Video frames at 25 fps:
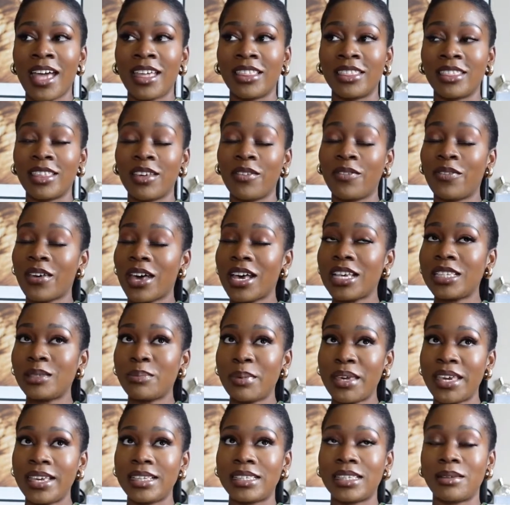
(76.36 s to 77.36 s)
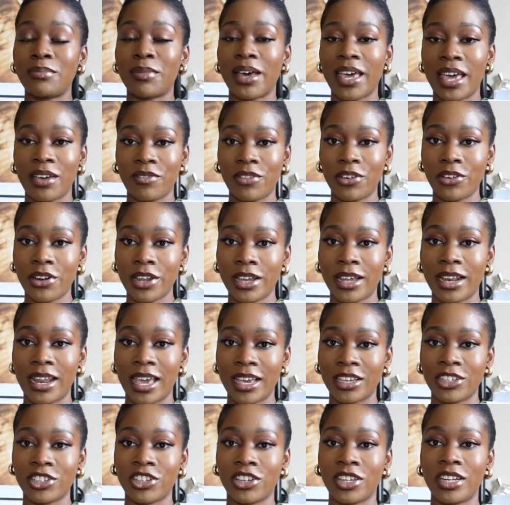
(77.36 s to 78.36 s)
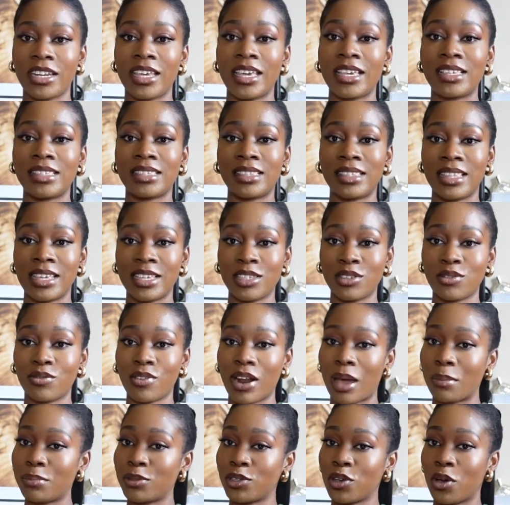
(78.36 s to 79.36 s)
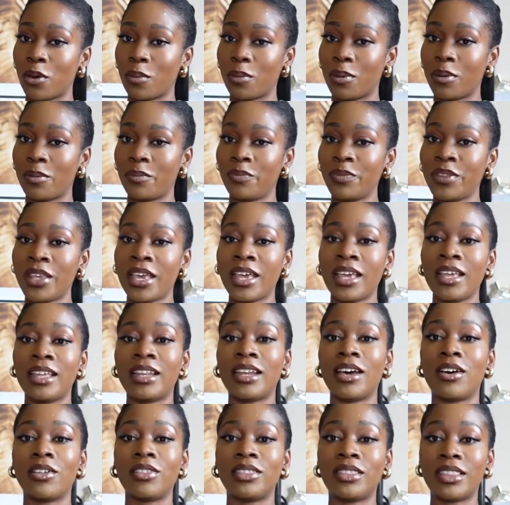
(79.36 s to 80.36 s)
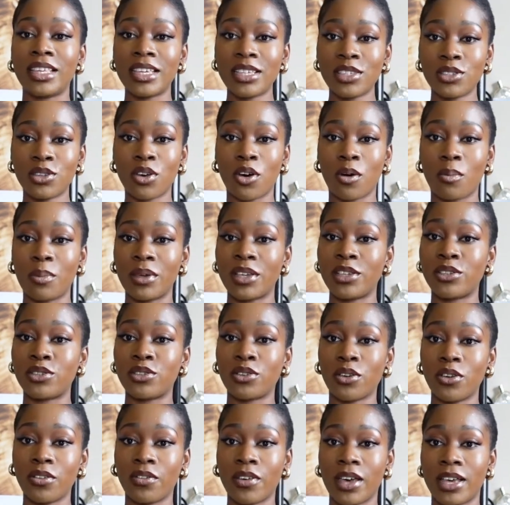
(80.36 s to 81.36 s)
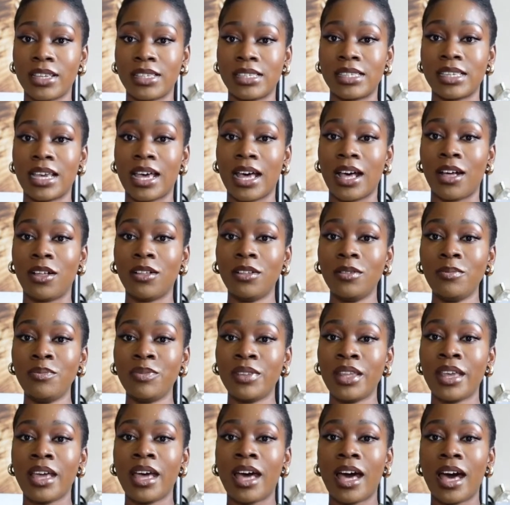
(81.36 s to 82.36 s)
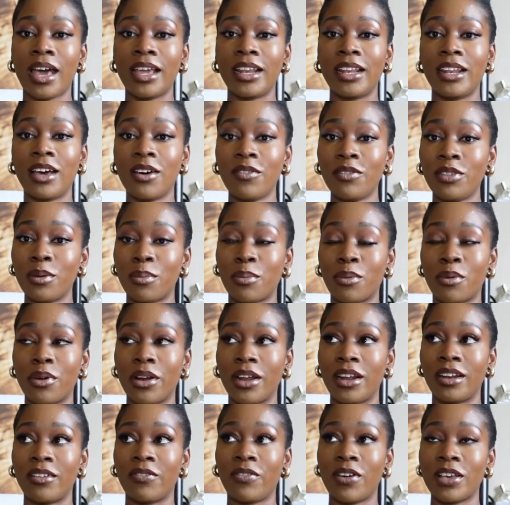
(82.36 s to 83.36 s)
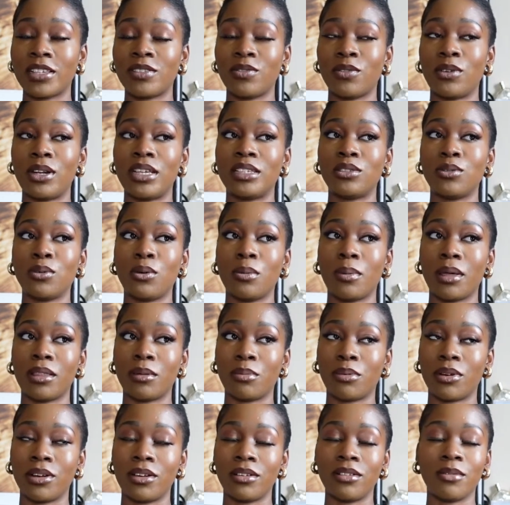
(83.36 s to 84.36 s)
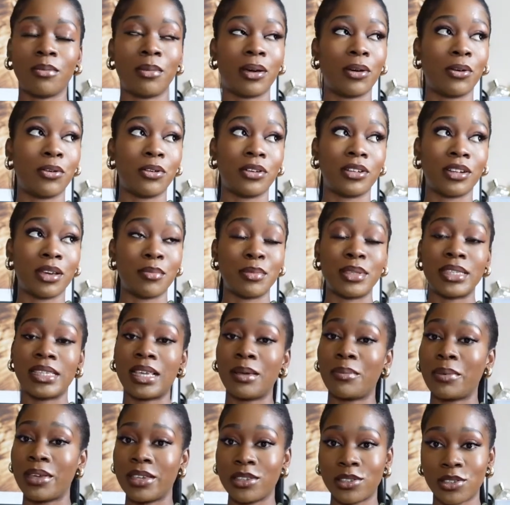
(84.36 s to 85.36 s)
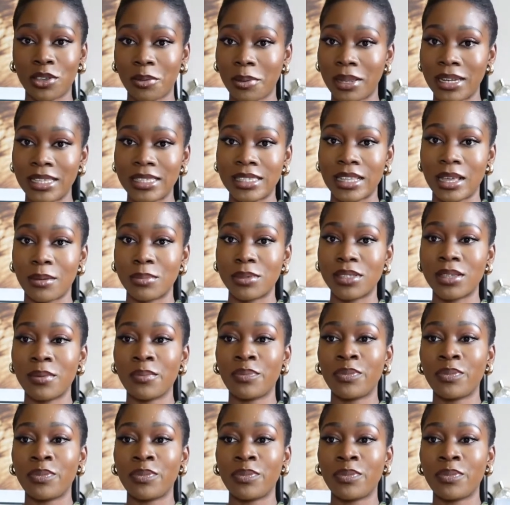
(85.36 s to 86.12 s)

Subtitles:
The first piece in my Evergreen collection is this wrap top. Now this top is so versatile. I love the print. First of all, let's talk about the print. Oh my god, I'm skipping so many steps.